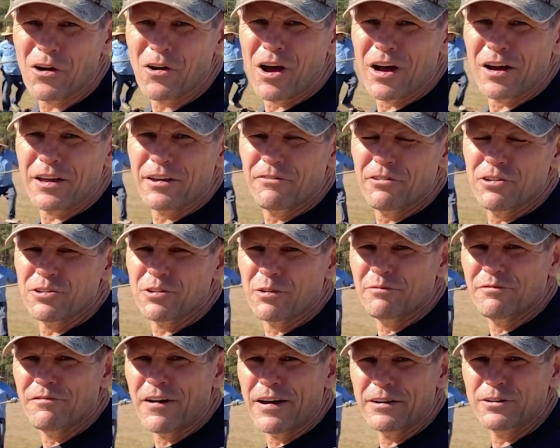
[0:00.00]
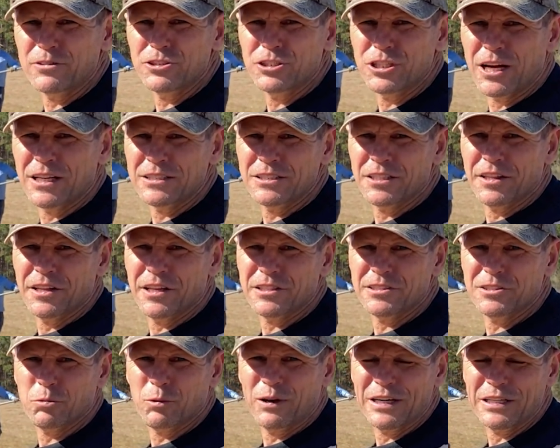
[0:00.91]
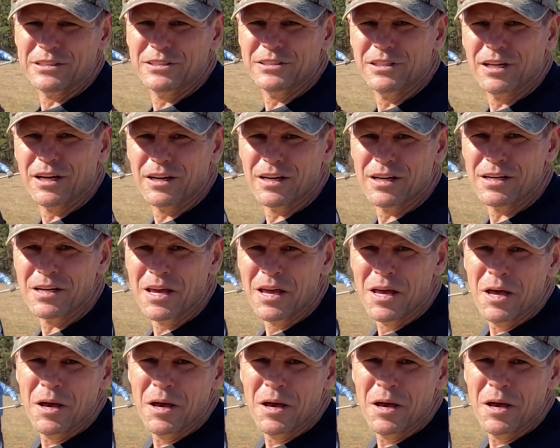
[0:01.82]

I'll give you some final shots of this when it's done.